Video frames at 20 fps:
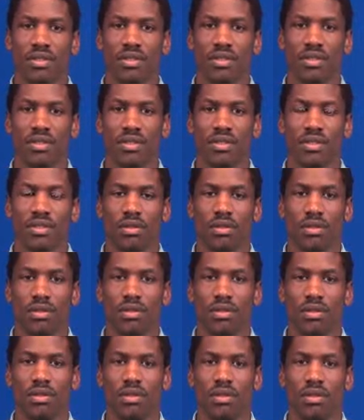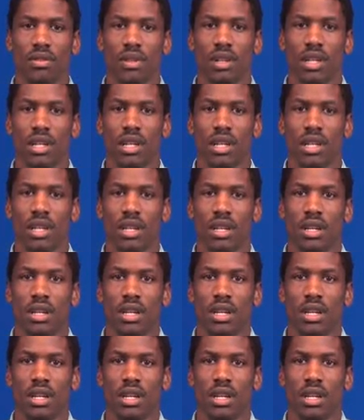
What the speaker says: (silence)